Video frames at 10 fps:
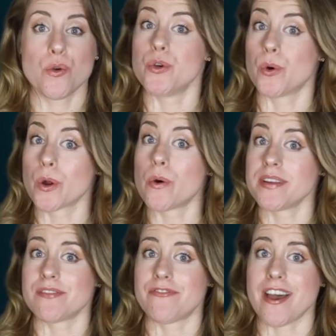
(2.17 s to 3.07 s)
you're going
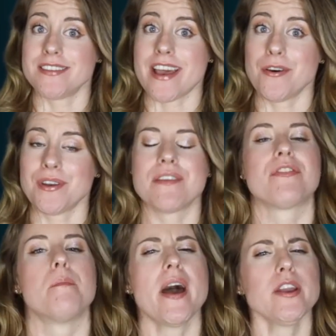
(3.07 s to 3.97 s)
to find out if the
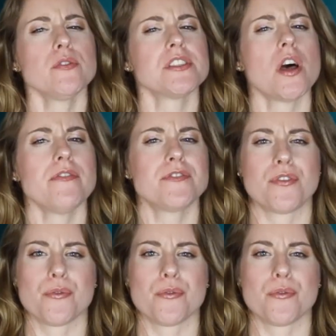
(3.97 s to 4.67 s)
Microsoft